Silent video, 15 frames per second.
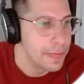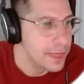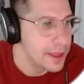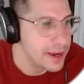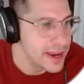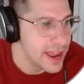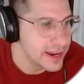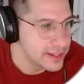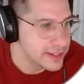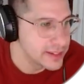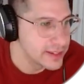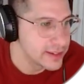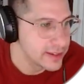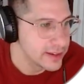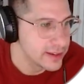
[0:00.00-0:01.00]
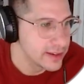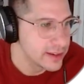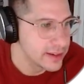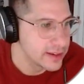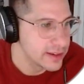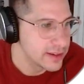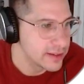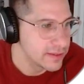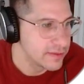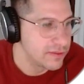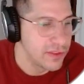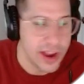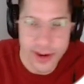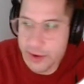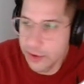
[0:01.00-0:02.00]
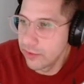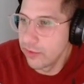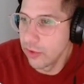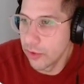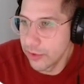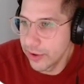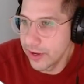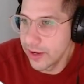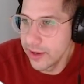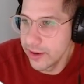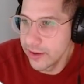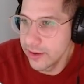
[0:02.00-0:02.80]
the next vinyl flooring